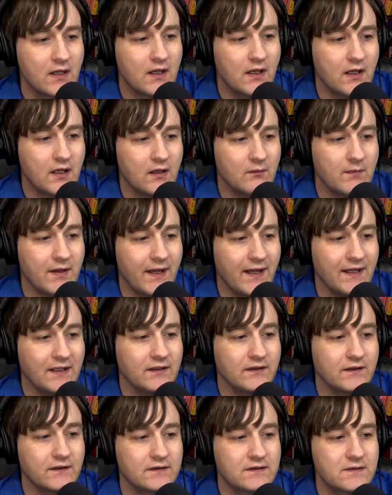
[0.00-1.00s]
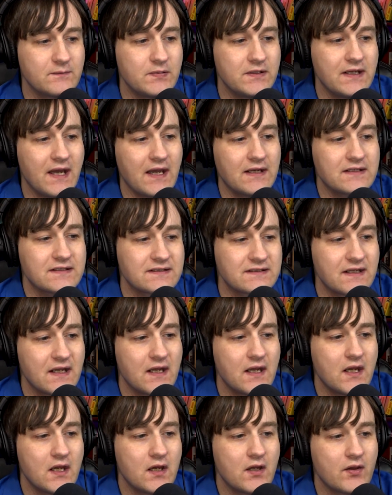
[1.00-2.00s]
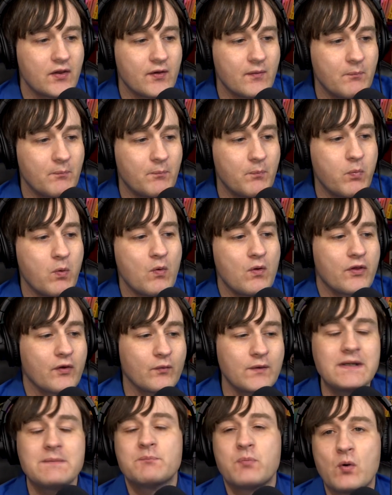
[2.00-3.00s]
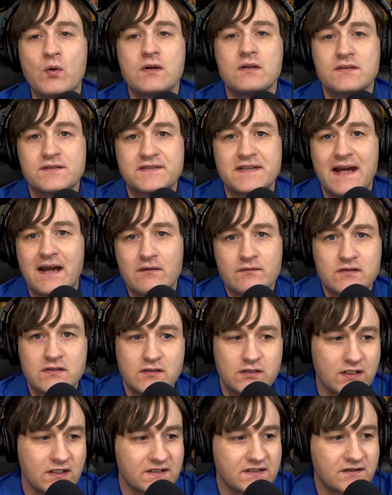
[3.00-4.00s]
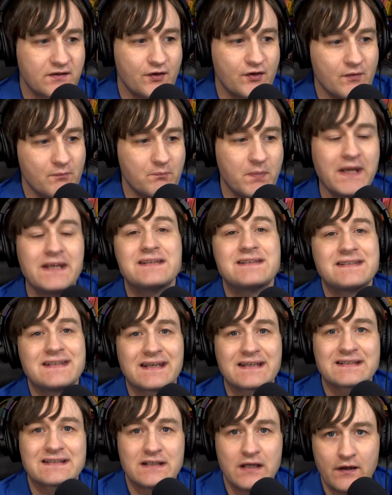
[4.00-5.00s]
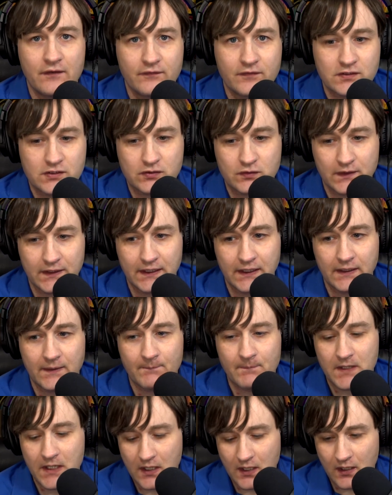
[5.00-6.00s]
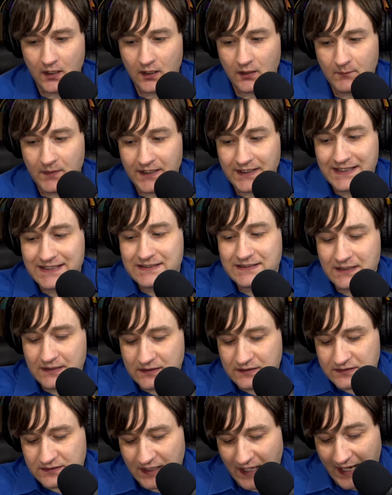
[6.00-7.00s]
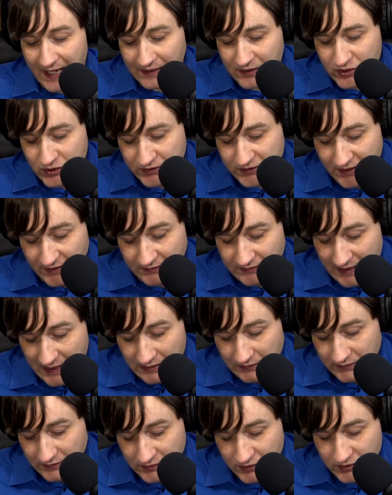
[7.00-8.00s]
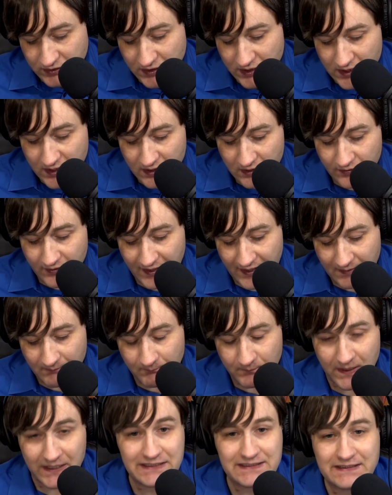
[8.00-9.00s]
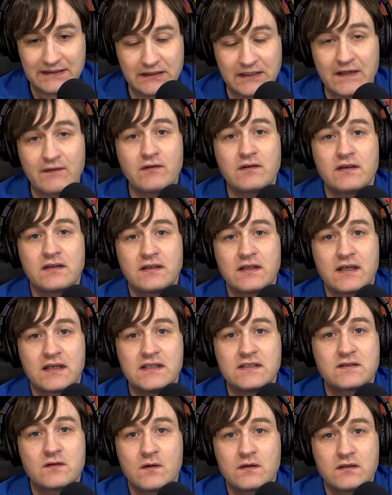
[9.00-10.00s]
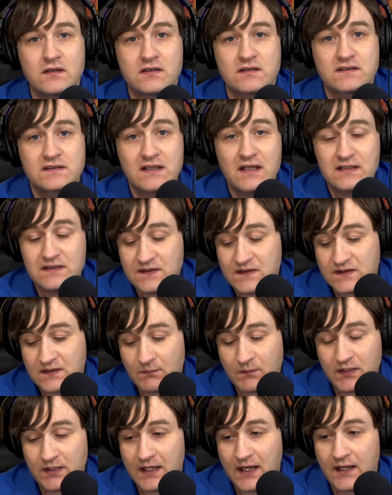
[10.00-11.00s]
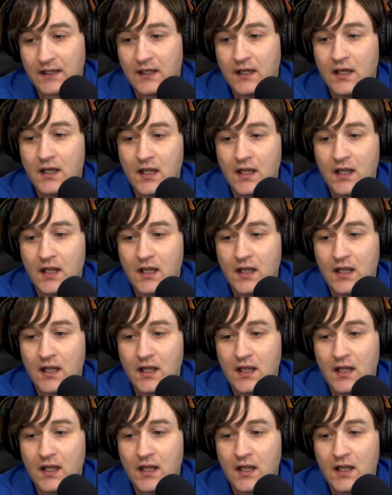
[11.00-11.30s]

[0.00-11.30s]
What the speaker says: And to be honest, the read boils down to just the basics of trade. And he does actually acknowledge that basically everything that he's going to discuss is something that,